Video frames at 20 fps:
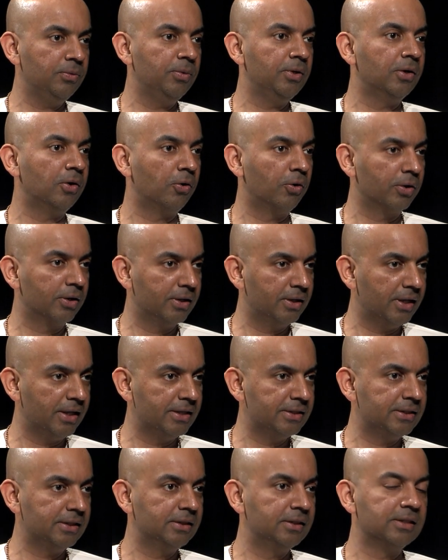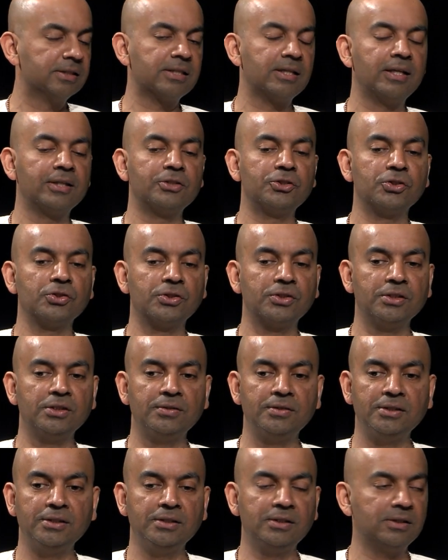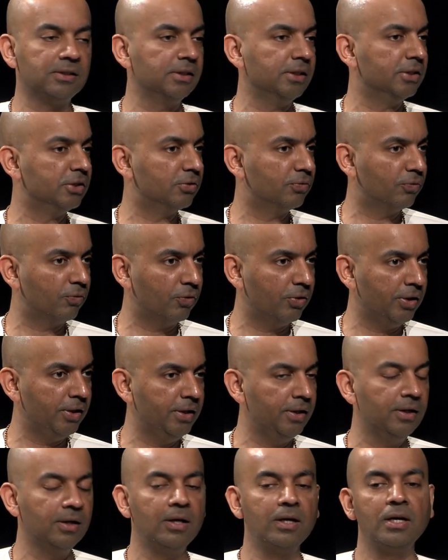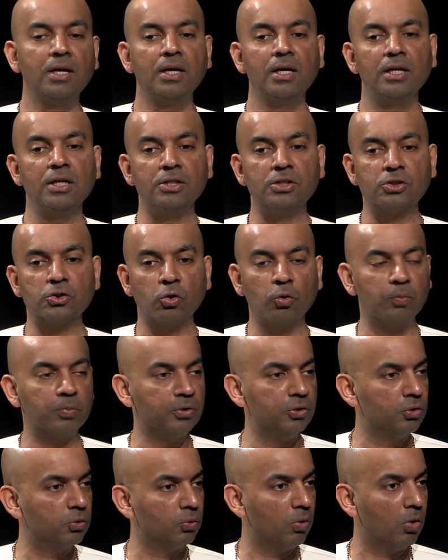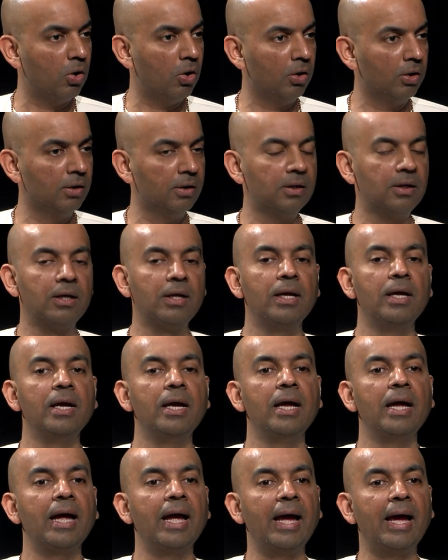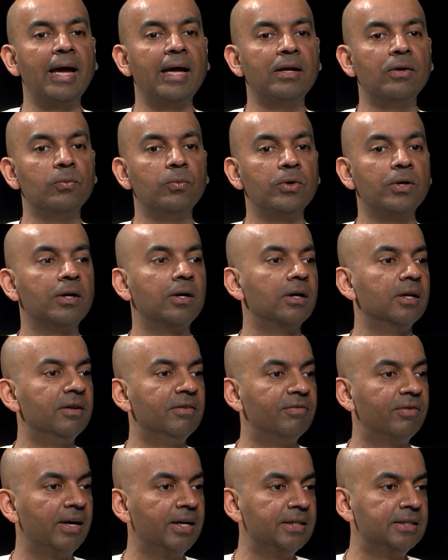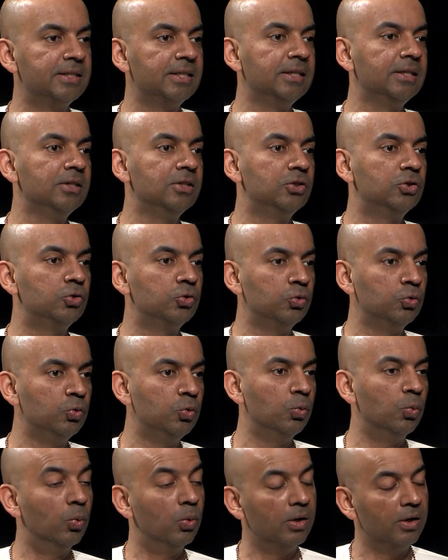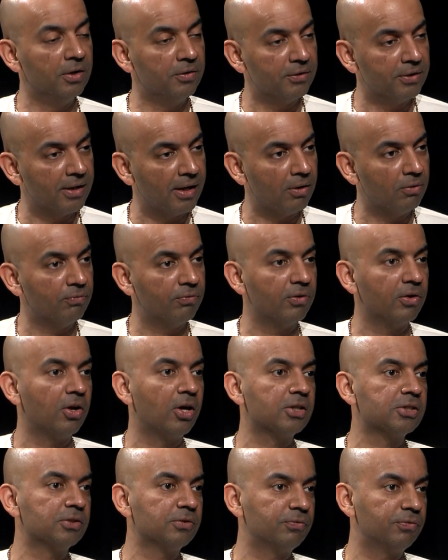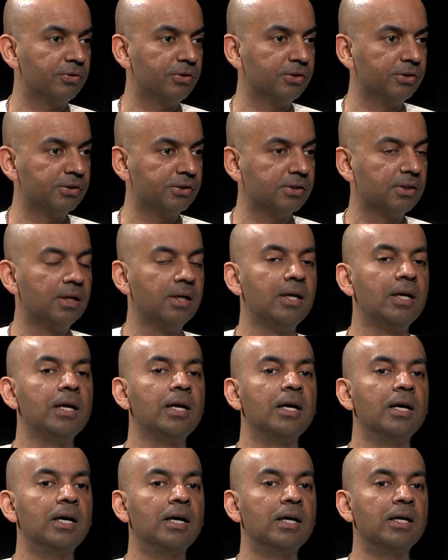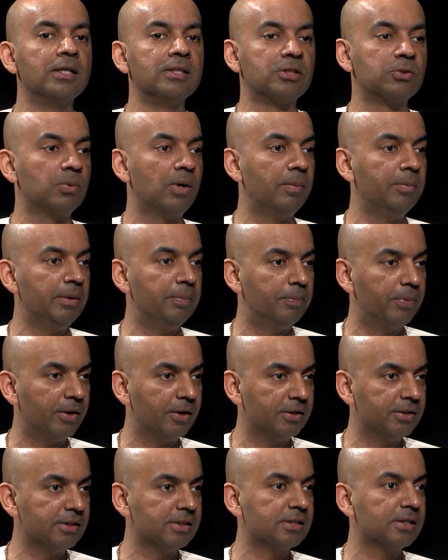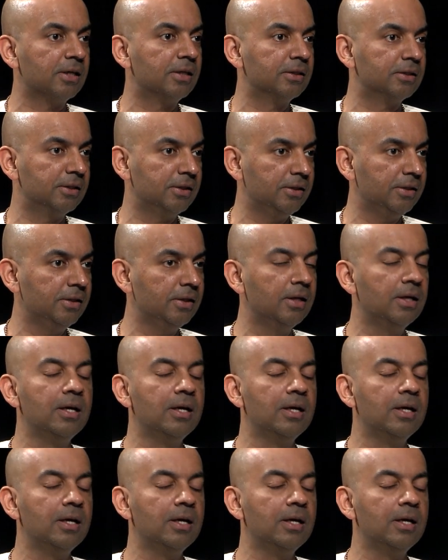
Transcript: we are organizing this lecture series. It's free, it's open to all, and we're inviting two world-renowned philosophers, Swami Parthasarathi,